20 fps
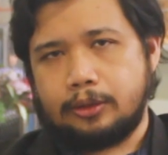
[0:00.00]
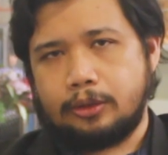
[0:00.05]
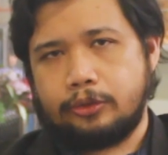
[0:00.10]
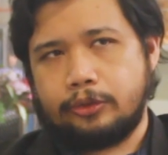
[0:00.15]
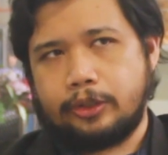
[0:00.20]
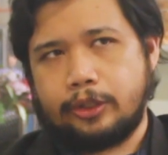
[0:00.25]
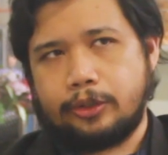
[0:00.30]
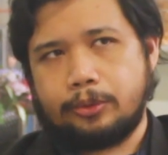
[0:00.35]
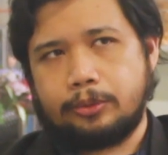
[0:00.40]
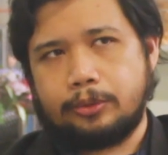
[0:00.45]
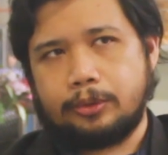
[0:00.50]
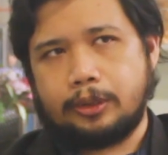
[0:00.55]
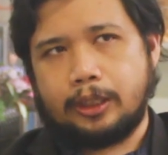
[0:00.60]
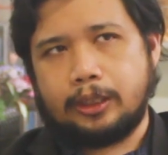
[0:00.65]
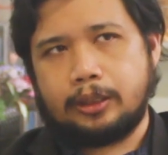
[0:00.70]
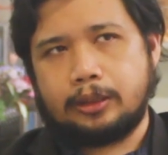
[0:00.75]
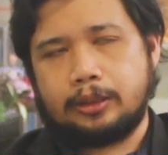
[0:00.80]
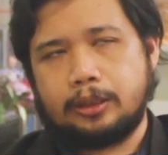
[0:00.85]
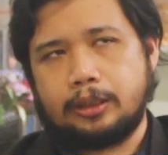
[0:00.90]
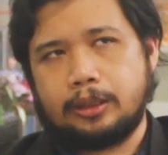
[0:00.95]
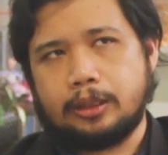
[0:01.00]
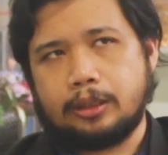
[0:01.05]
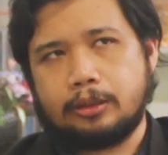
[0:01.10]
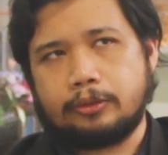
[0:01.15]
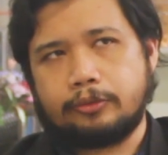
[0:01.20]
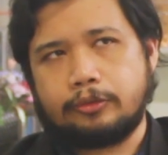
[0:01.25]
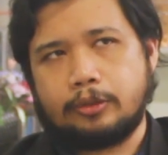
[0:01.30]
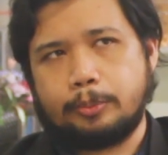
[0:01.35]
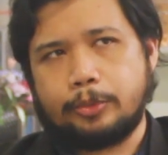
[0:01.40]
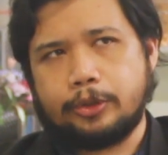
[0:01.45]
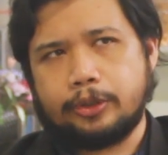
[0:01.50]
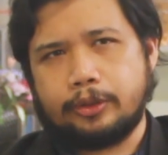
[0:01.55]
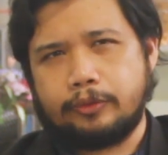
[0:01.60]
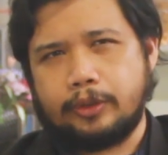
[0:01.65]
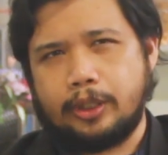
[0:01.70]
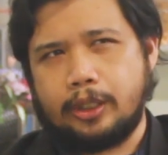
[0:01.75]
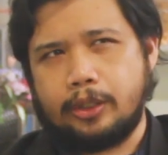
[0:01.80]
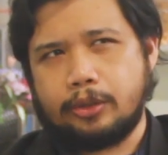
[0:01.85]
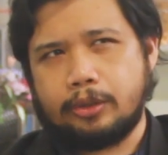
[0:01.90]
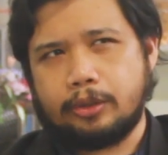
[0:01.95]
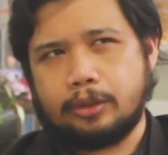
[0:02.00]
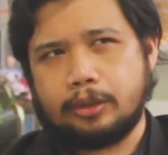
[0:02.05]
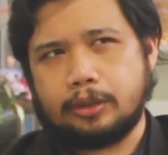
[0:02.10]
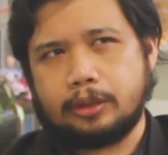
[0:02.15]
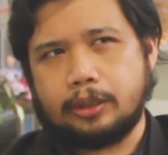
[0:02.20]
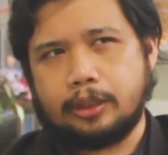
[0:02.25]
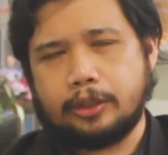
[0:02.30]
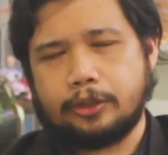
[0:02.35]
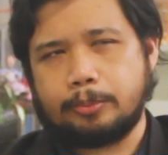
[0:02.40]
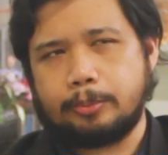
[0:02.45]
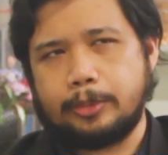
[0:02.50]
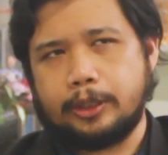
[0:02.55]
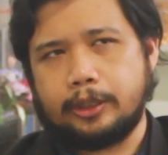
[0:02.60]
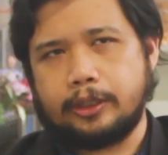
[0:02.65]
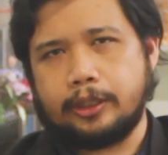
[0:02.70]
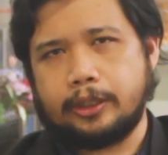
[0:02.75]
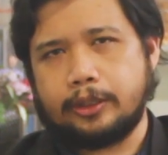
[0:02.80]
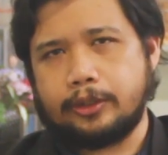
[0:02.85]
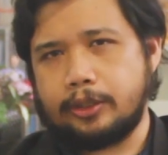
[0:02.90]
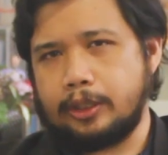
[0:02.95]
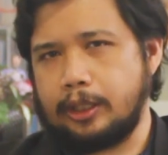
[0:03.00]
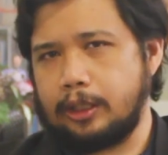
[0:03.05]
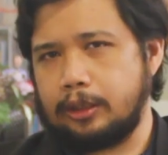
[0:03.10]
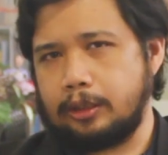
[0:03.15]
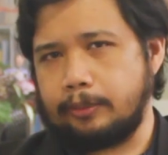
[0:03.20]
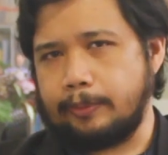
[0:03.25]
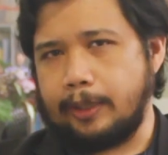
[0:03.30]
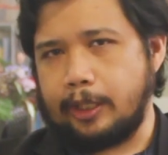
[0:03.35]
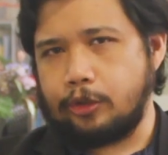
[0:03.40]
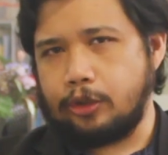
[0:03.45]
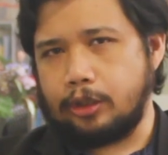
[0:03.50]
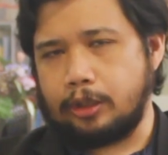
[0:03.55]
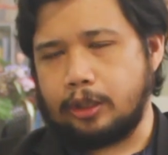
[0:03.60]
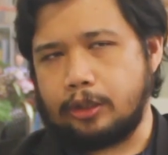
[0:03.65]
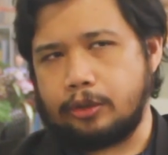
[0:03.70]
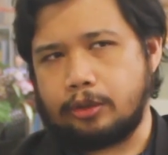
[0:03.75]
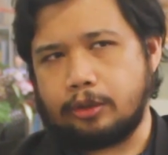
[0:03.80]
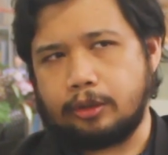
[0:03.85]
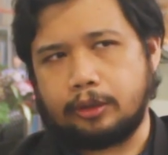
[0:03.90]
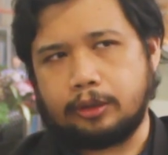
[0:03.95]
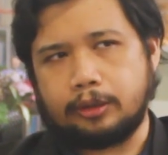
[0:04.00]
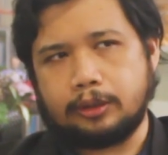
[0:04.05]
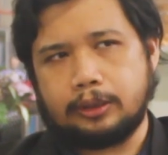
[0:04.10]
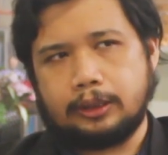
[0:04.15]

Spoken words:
on this whole idea of observation, experience, and imagination.